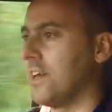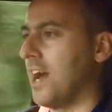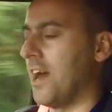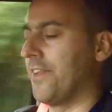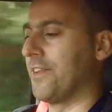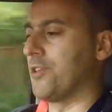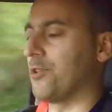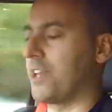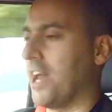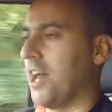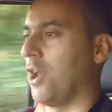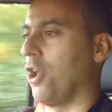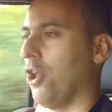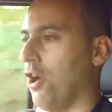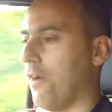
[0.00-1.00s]
and you get a
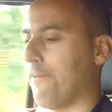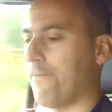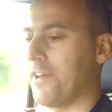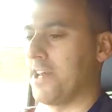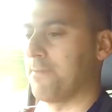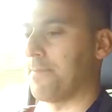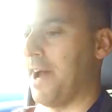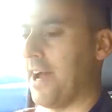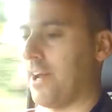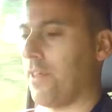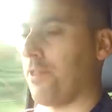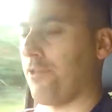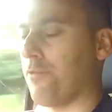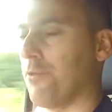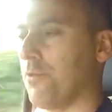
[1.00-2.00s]
lot of feedback
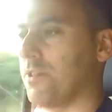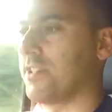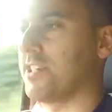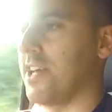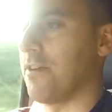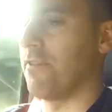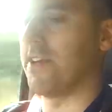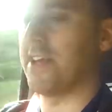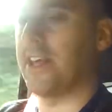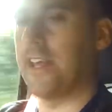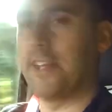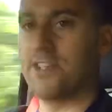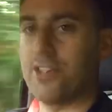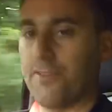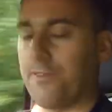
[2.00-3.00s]
through the steering
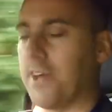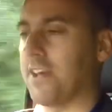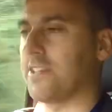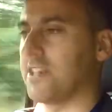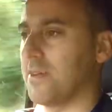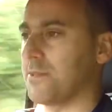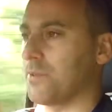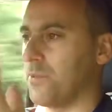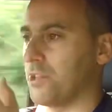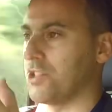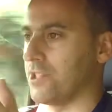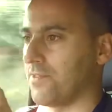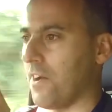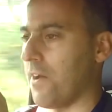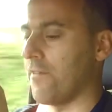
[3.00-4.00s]
into your fingertips, which
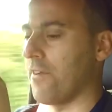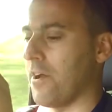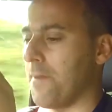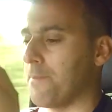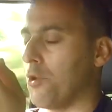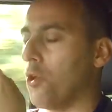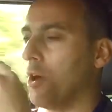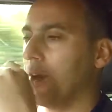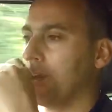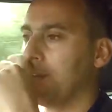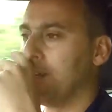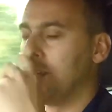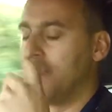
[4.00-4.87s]
is very important.